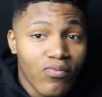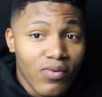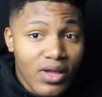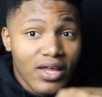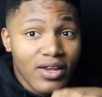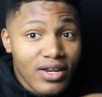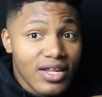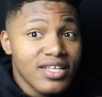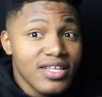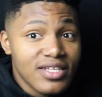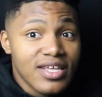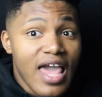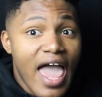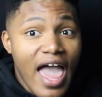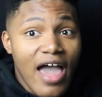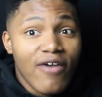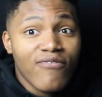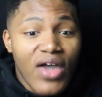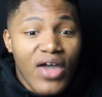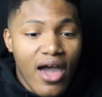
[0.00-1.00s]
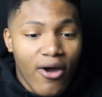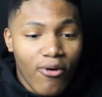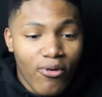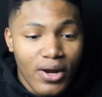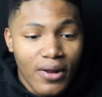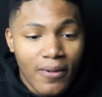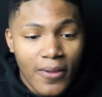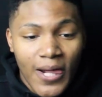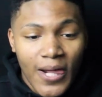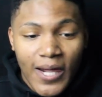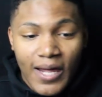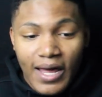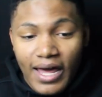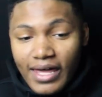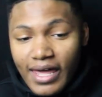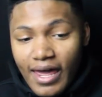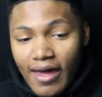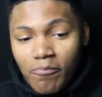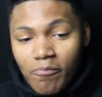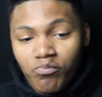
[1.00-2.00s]
in this half hour, I
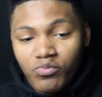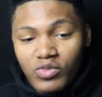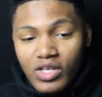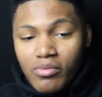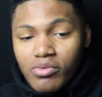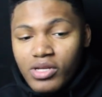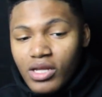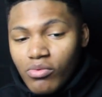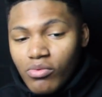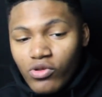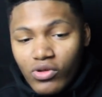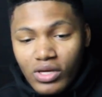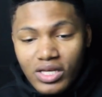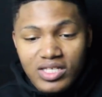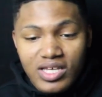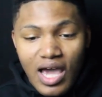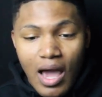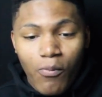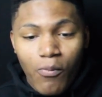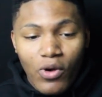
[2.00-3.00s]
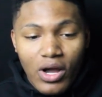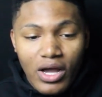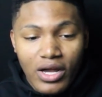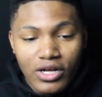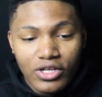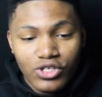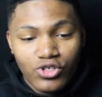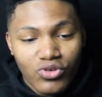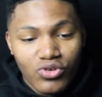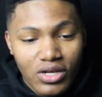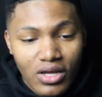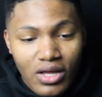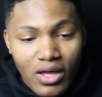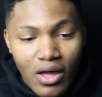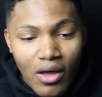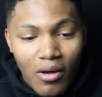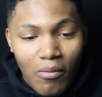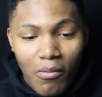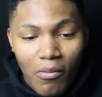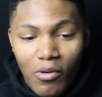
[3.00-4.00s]
got WWE Top 100
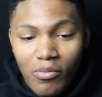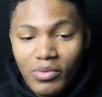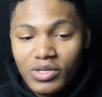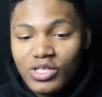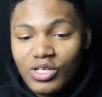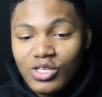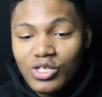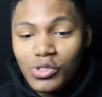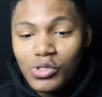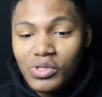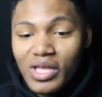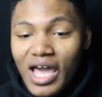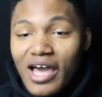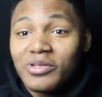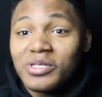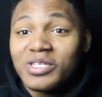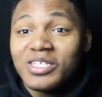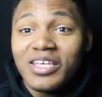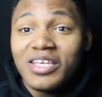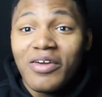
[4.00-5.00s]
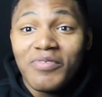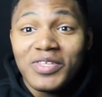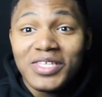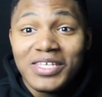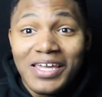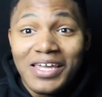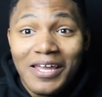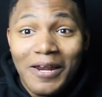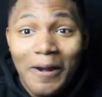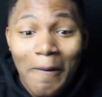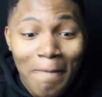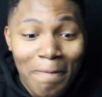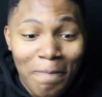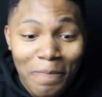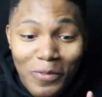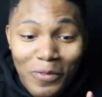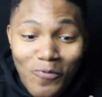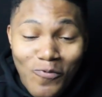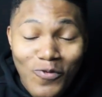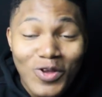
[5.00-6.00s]
Moments of 2017.
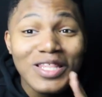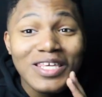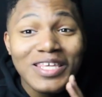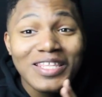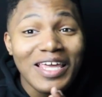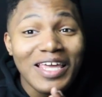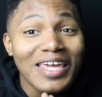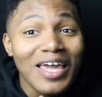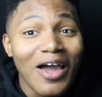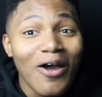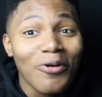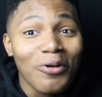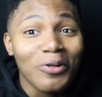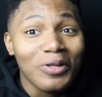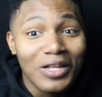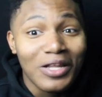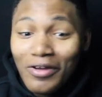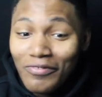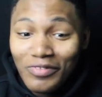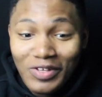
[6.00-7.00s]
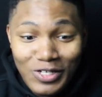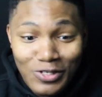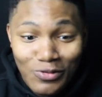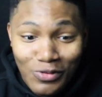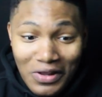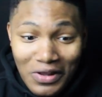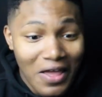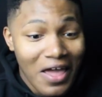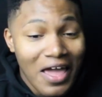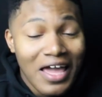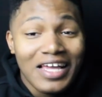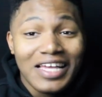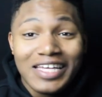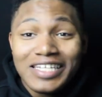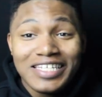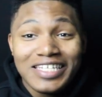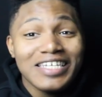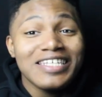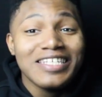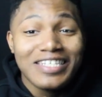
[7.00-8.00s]
Really think y'all gonna love this one,
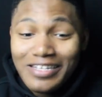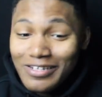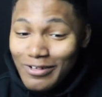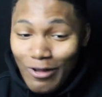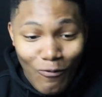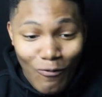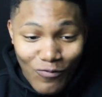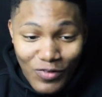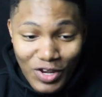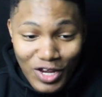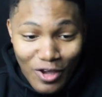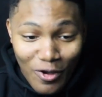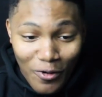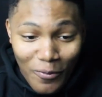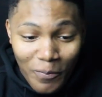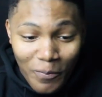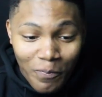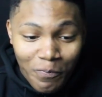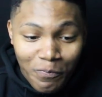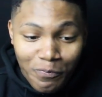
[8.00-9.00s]
because this is a dope video.